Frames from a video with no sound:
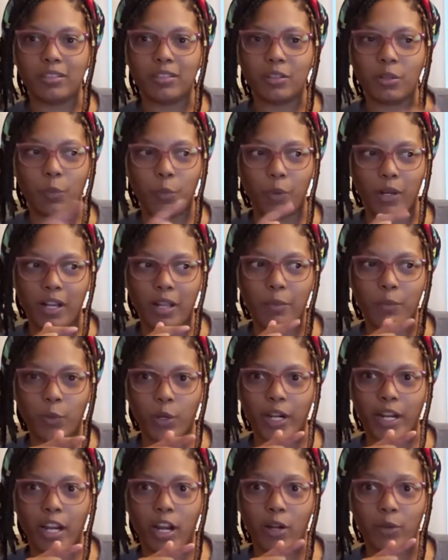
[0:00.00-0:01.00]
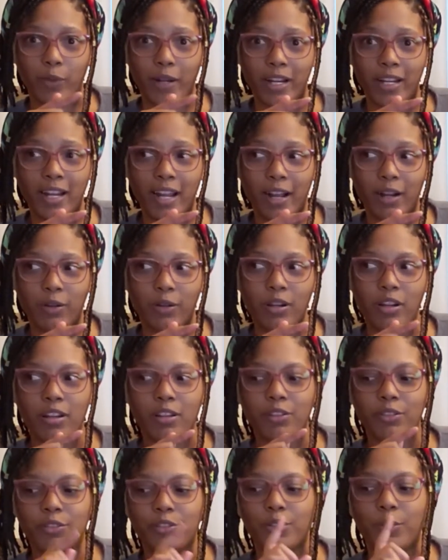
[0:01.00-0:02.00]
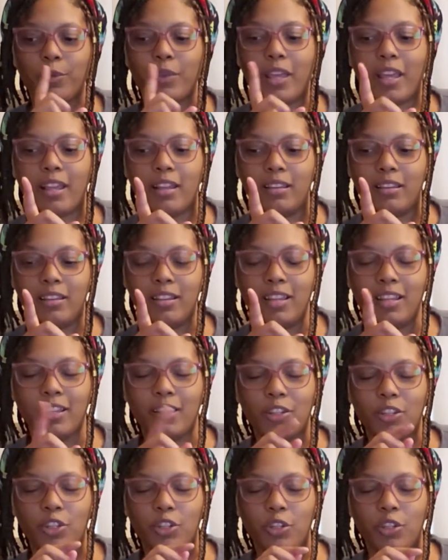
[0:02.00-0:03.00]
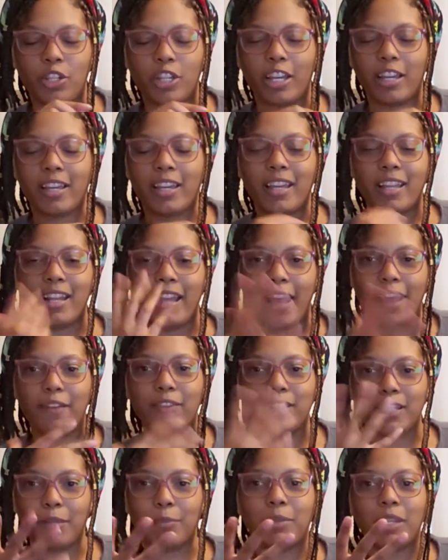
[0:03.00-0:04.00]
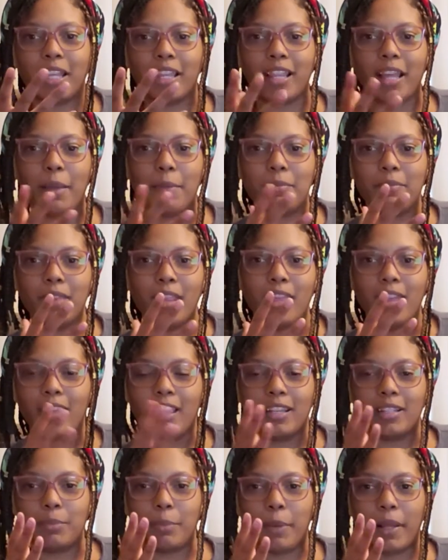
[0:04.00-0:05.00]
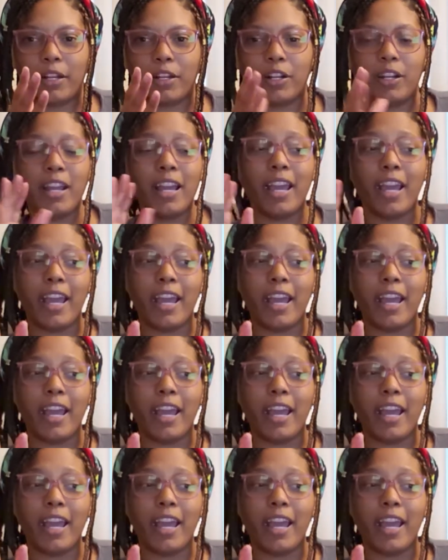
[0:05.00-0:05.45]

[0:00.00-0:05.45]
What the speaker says: the one I'm working on right now, so then you can have something that is better.